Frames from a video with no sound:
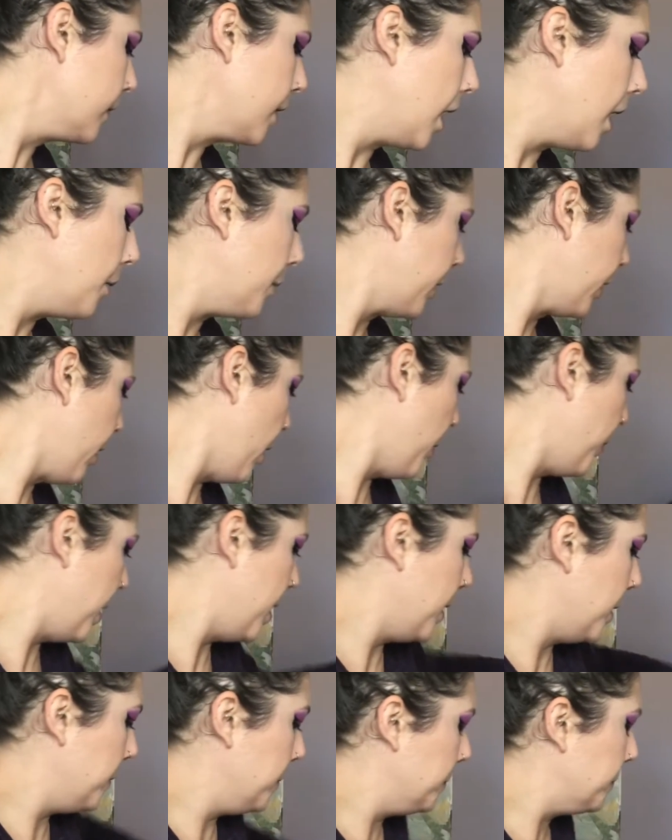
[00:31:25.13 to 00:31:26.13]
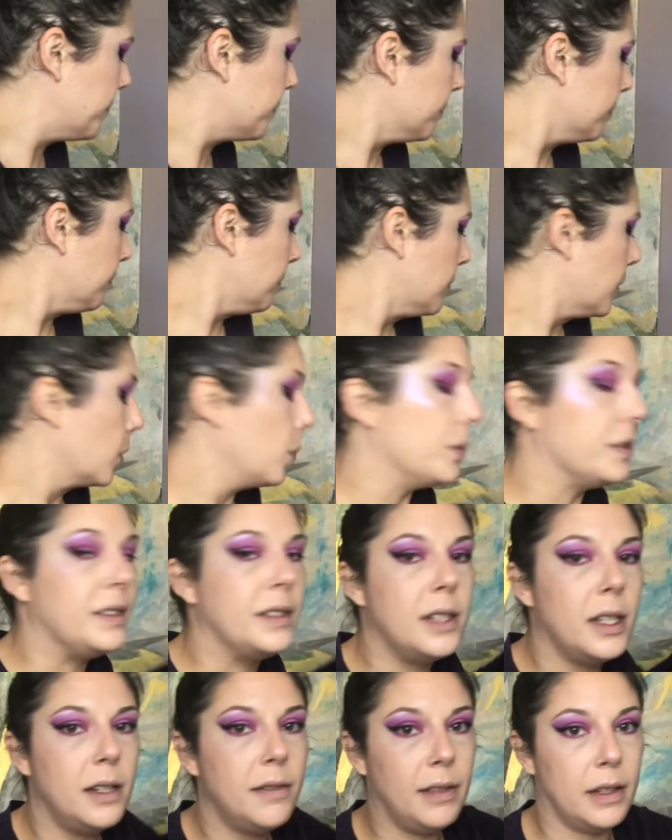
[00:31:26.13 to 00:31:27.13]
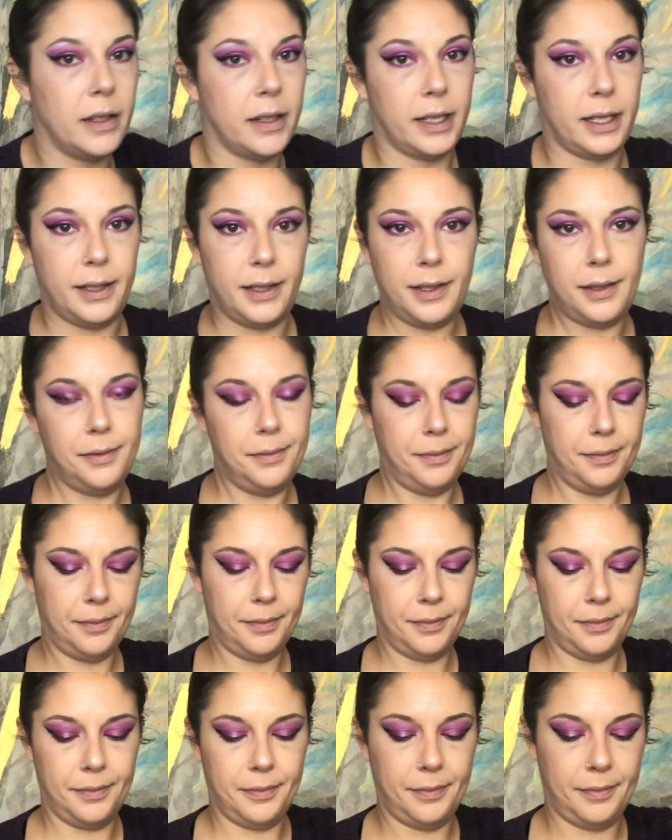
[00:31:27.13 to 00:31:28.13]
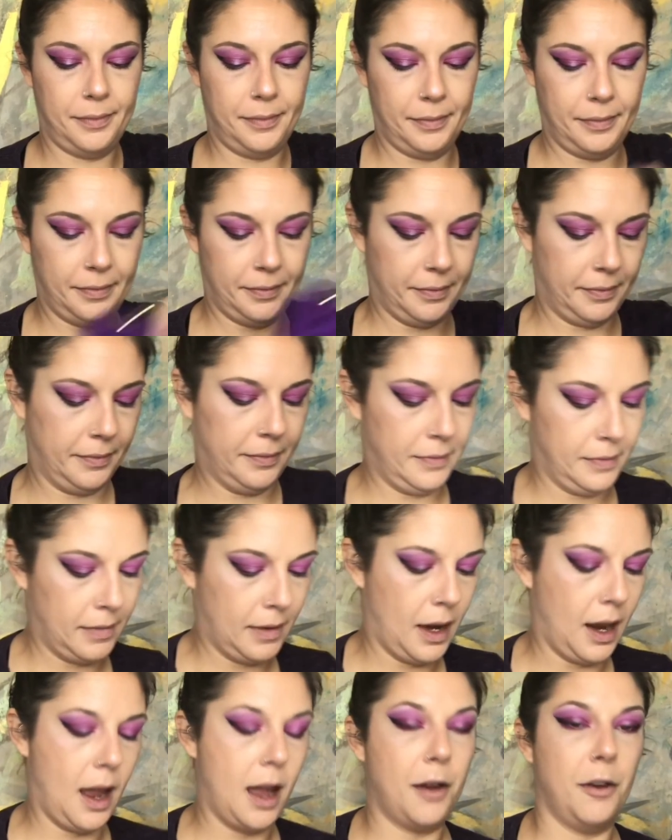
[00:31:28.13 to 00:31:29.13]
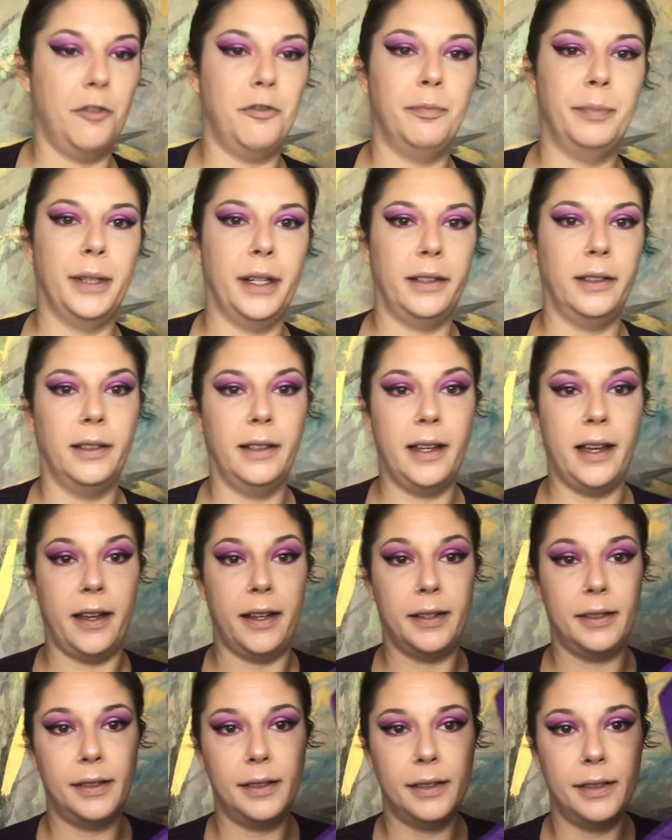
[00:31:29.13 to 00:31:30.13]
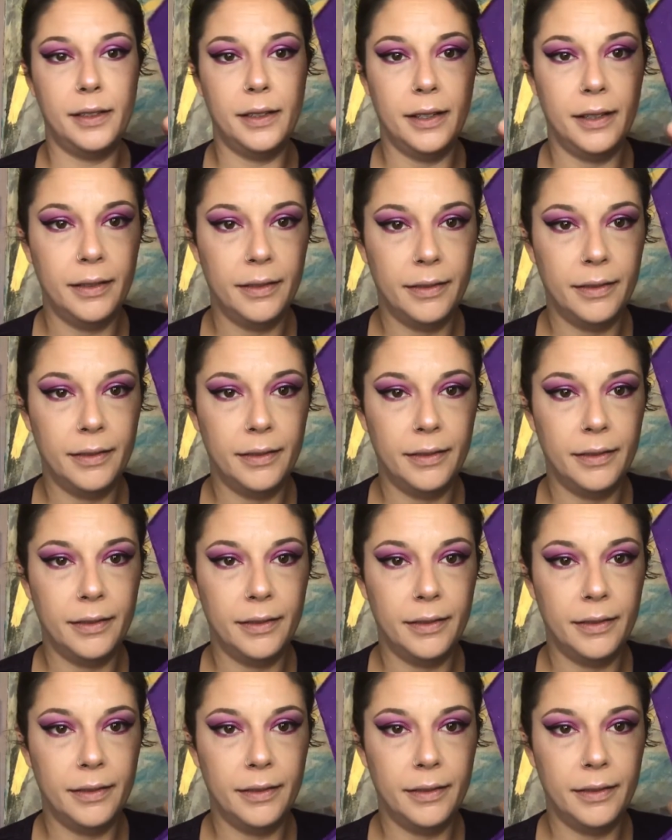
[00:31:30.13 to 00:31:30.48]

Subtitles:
I'm going to go in with Deviant out of Bloodlust.